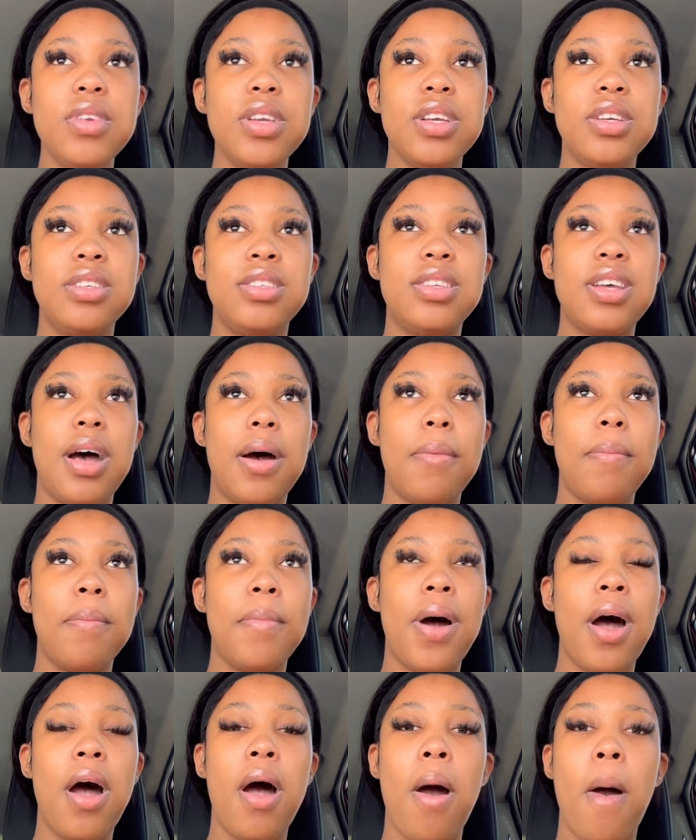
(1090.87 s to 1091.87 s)

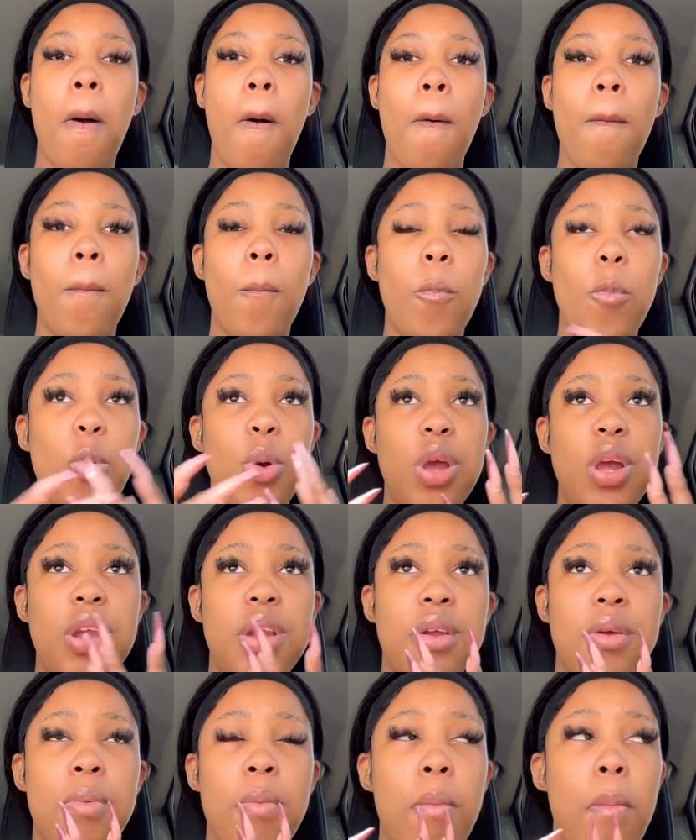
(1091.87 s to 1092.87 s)
some
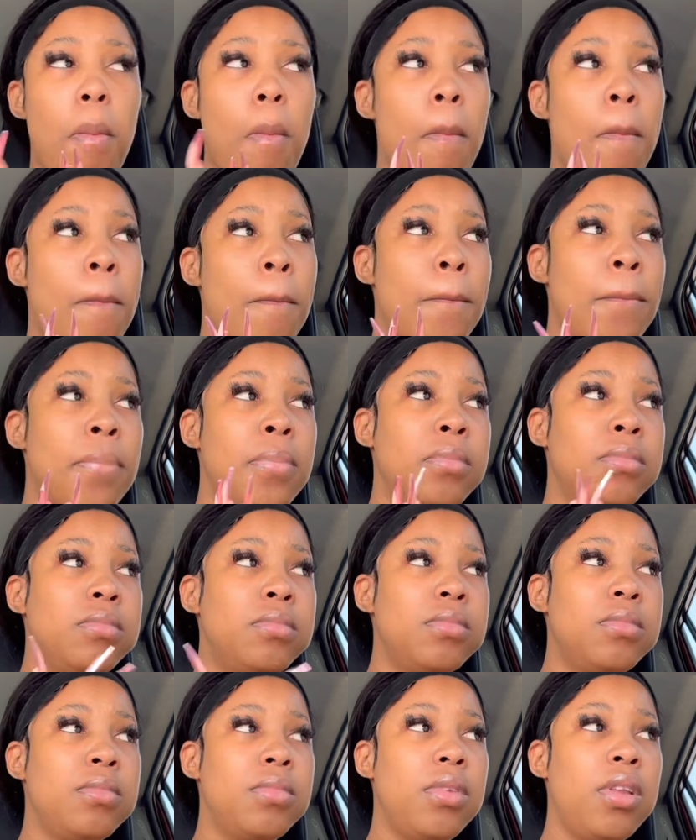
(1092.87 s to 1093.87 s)
weed.
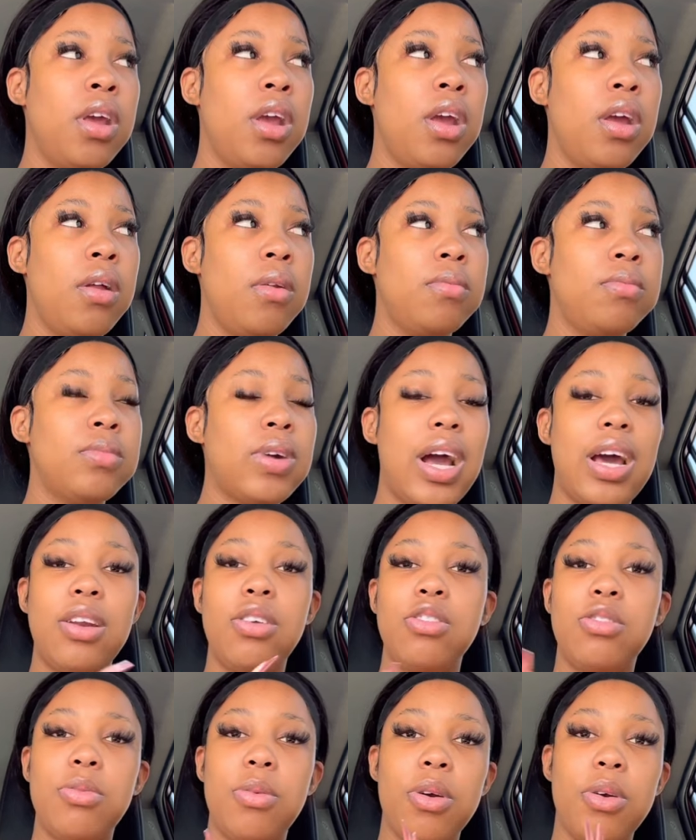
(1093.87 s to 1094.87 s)
And then I
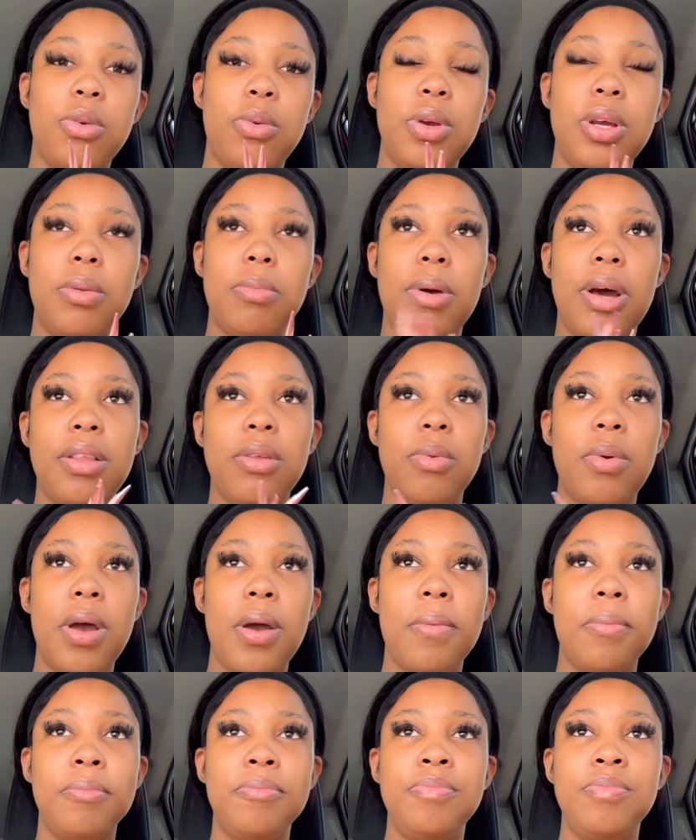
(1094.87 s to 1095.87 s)
don't smoke weed, by the
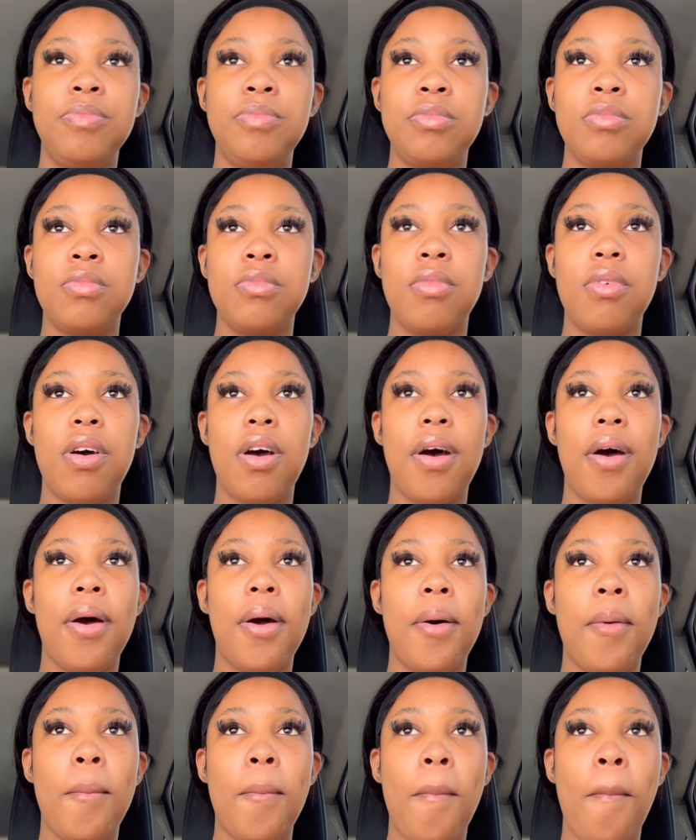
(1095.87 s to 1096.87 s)
way.
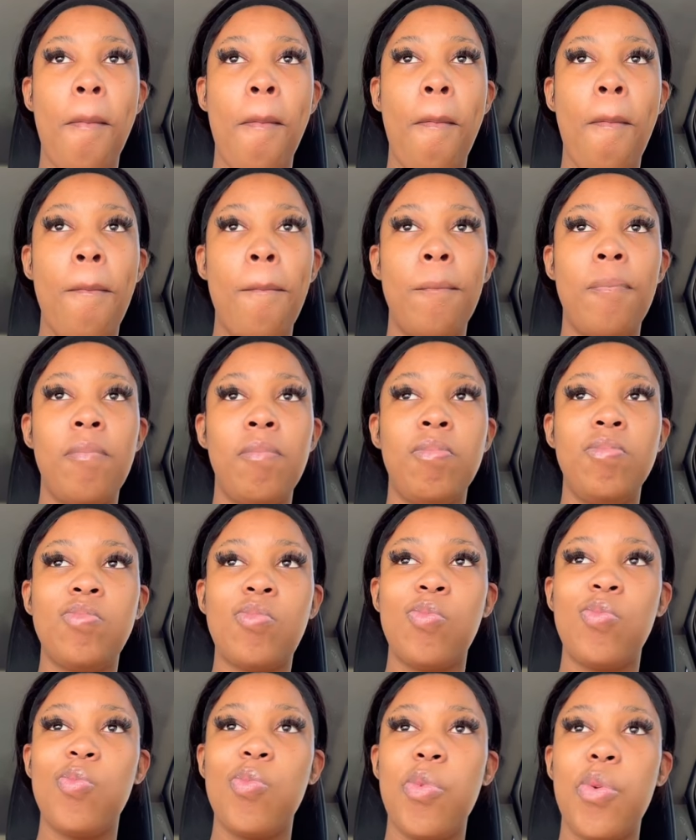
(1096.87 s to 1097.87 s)
Yeah, I
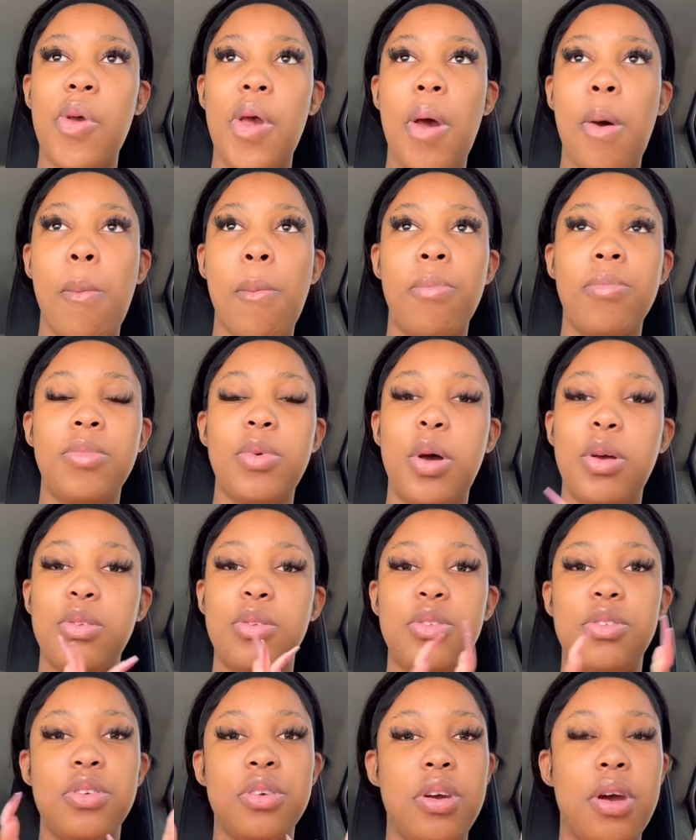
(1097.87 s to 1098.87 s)
was
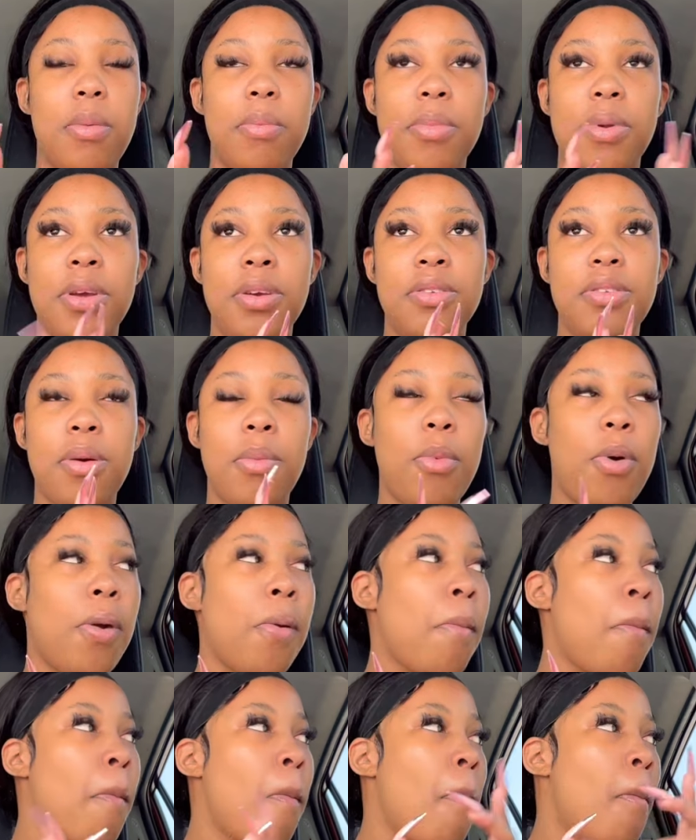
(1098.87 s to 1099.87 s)
just accompanying someone.